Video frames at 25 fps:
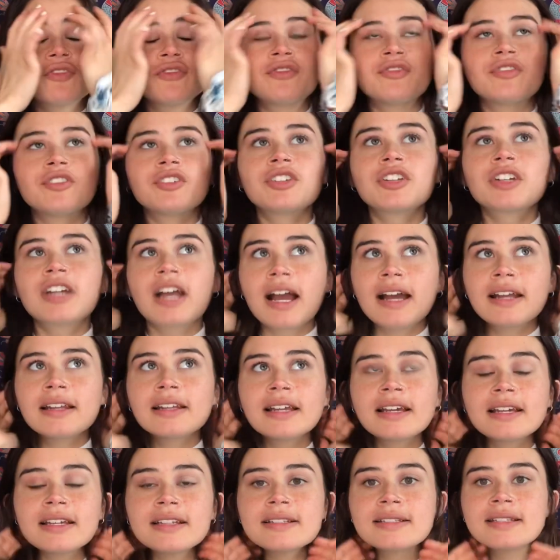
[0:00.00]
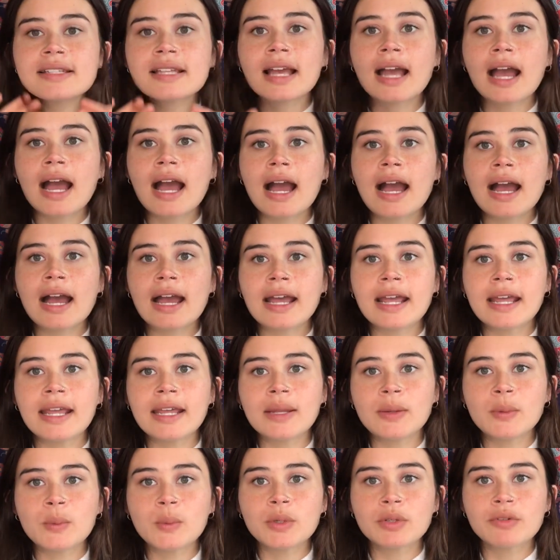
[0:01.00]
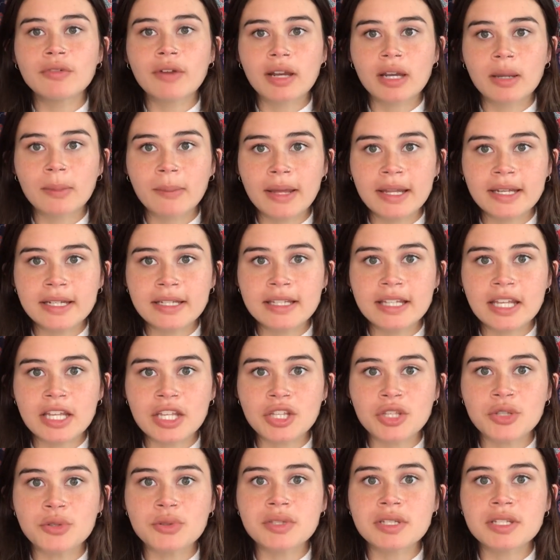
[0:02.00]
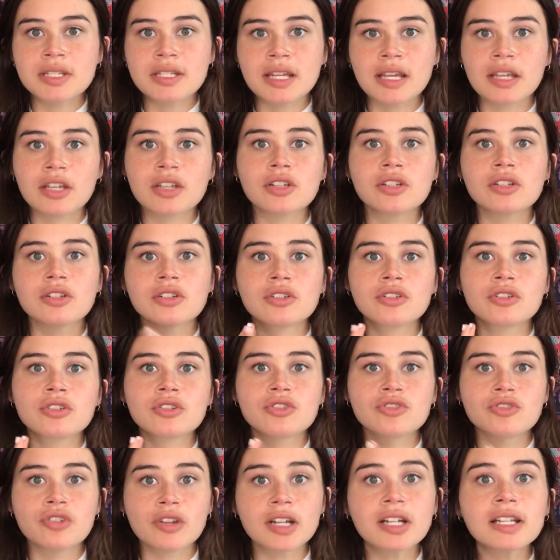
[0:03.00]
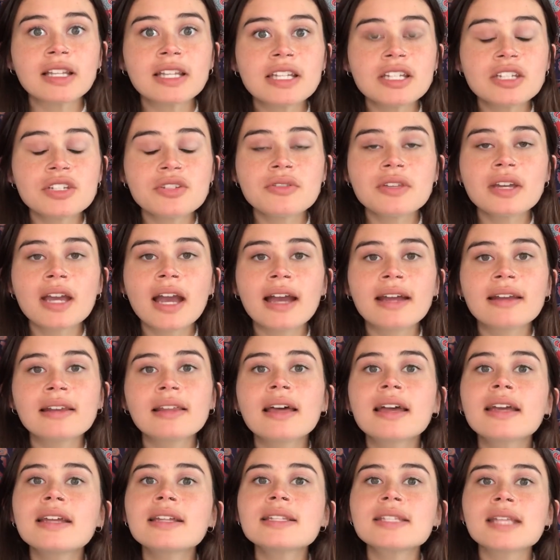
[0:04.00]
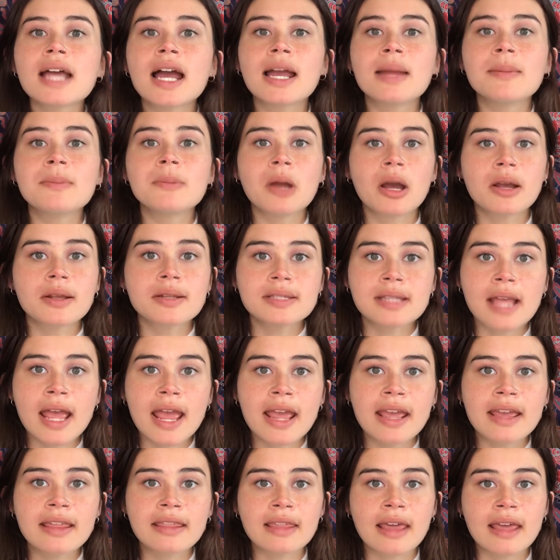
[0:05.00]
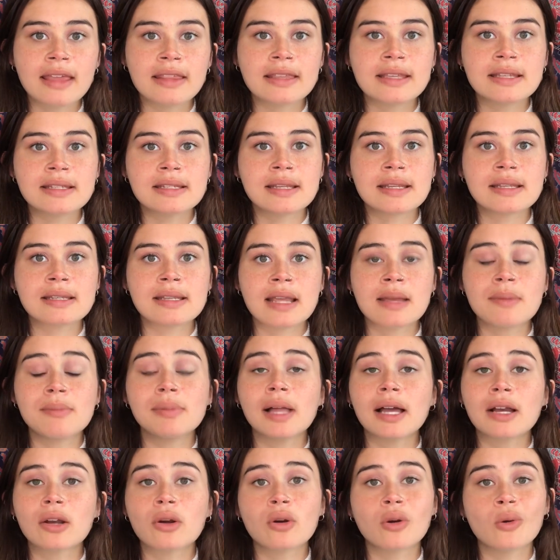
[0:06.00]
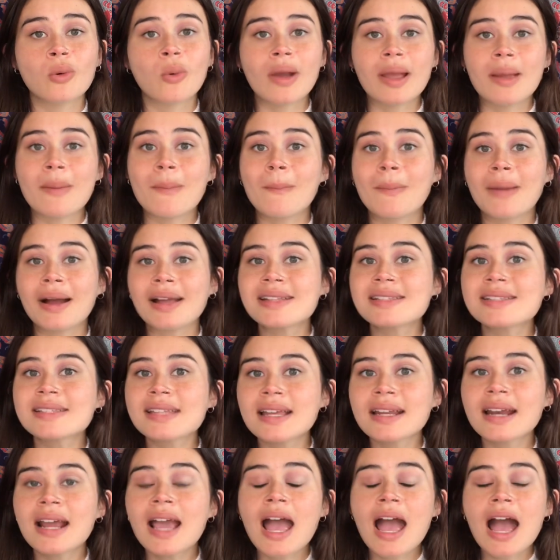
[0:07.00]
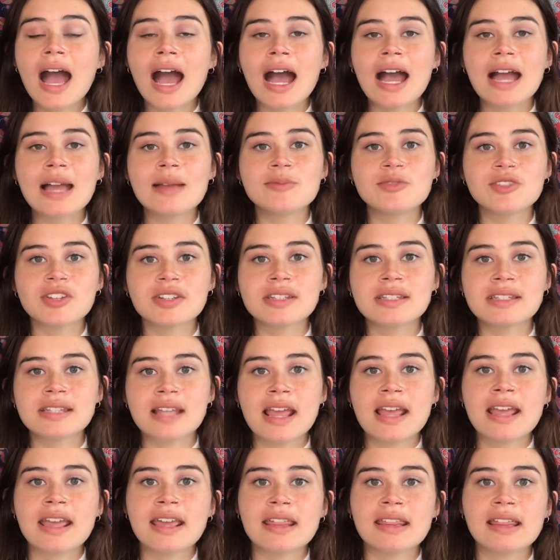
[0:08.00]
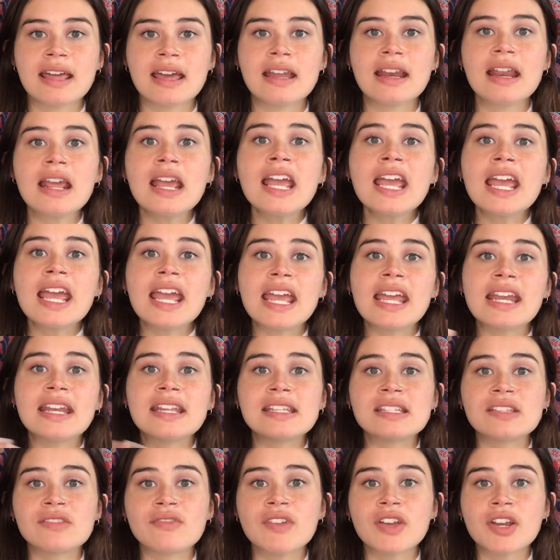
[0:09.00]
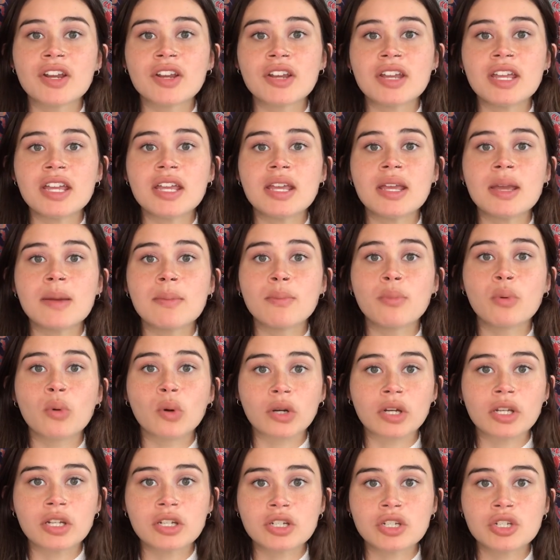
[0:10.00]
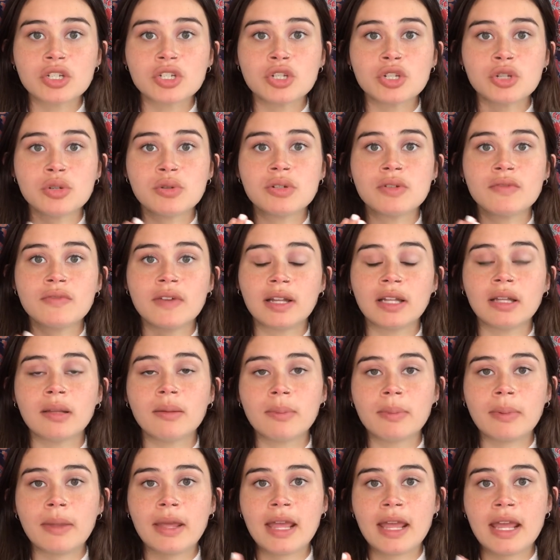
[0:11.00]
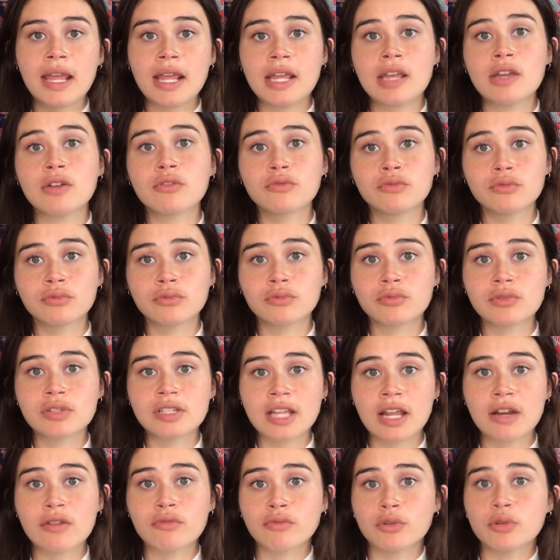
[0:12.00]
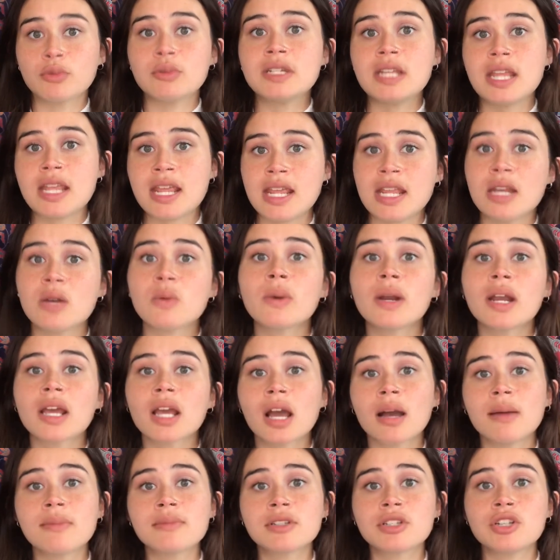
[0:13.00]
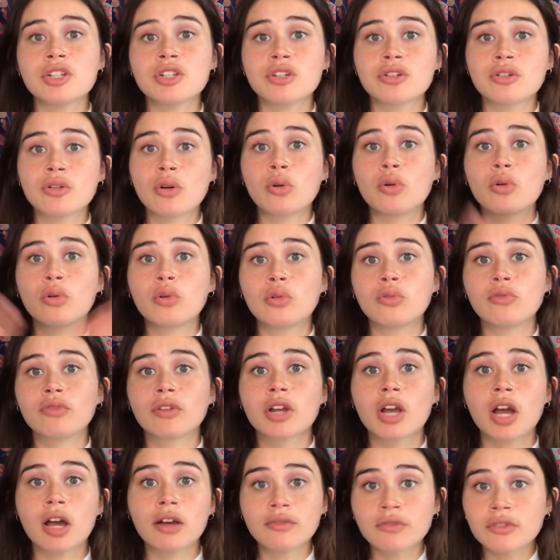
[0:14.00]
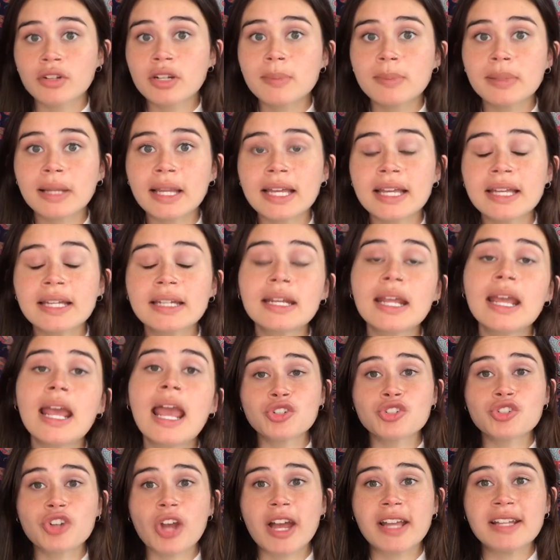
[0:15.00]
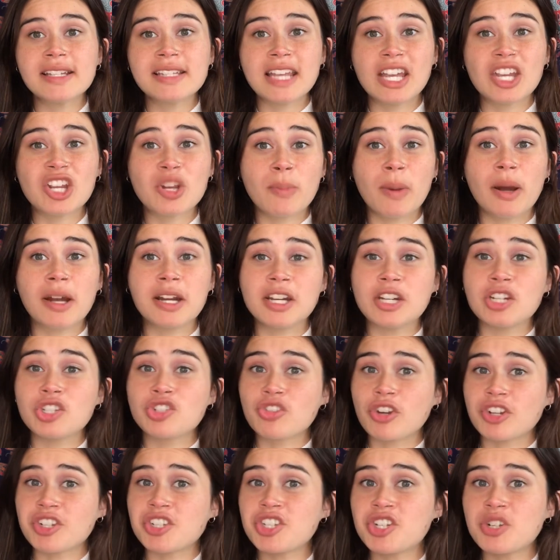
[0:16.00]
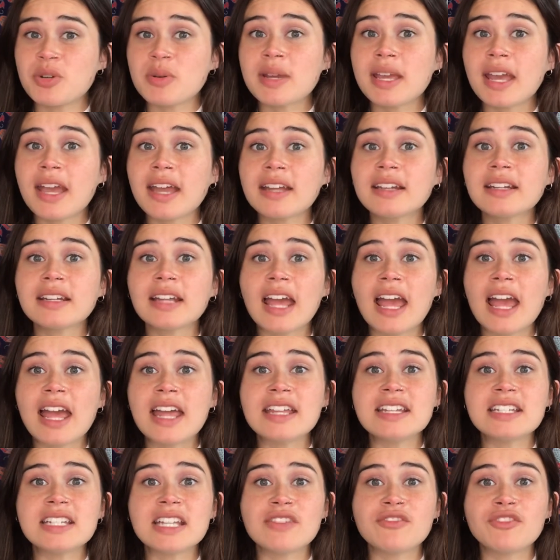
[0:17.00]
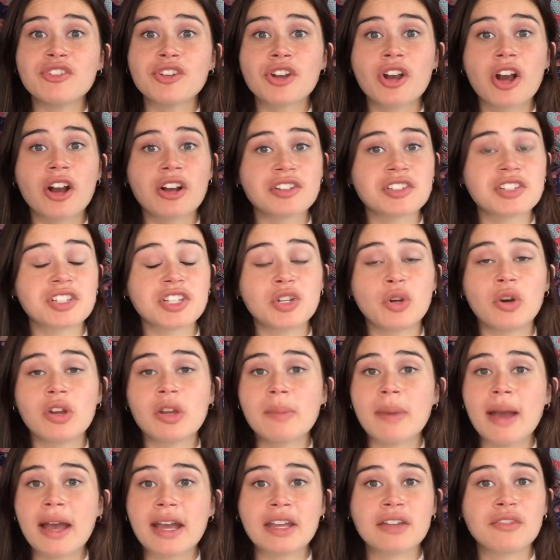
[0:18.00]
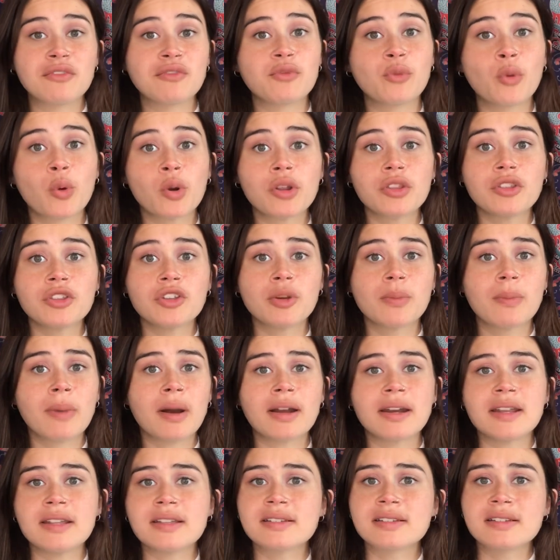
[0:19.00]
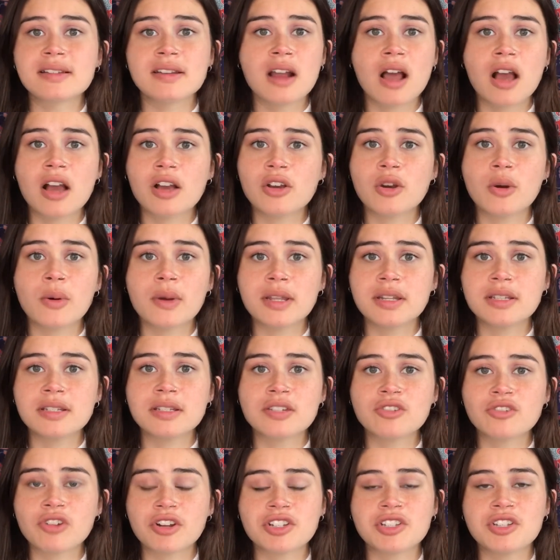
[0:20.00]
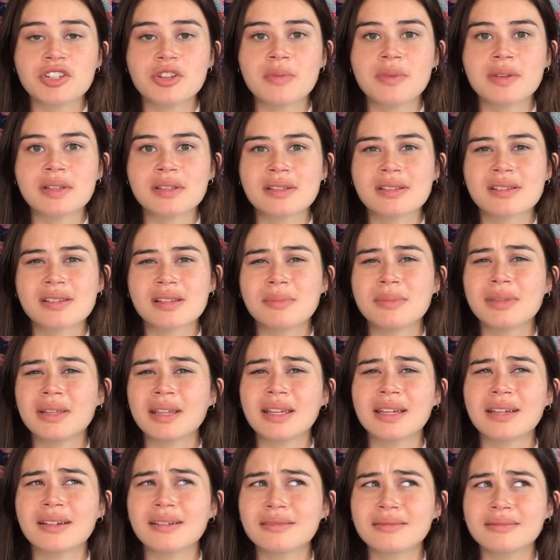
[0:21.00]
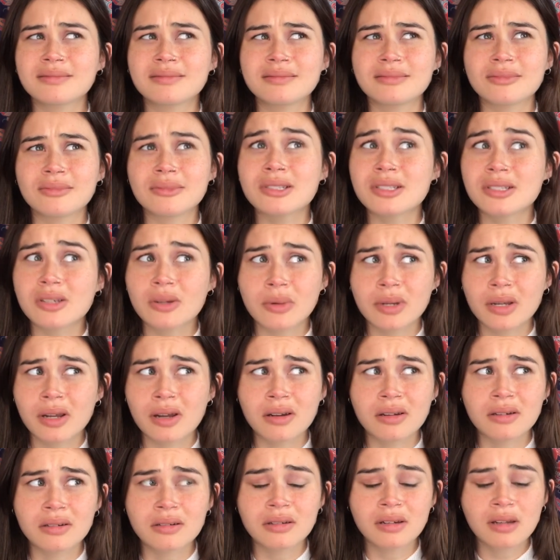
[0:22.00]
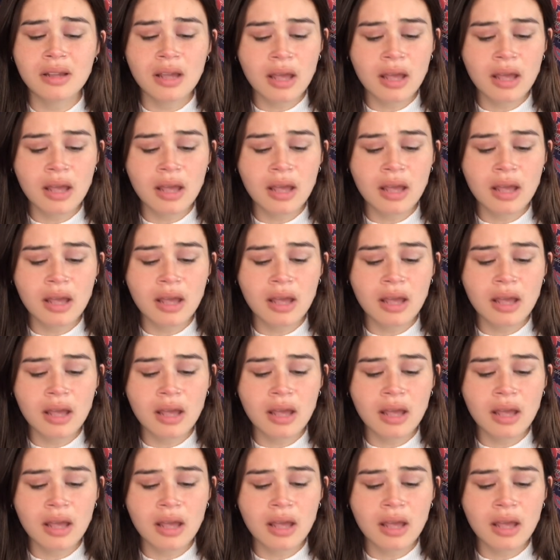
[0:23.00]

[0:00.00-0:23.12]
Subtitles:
For the guidelines, I would recommend that you stick strictly to the guidelines. I'm not saying that this is a black or white mindset. I'm just saying that it is very important to develop a set routine when it comes to your whole recovery plan. You're trying to get your body to trust you again, and if you're constantly going back and forth, your body's not going to trust you, because it's going to be like, what's going on?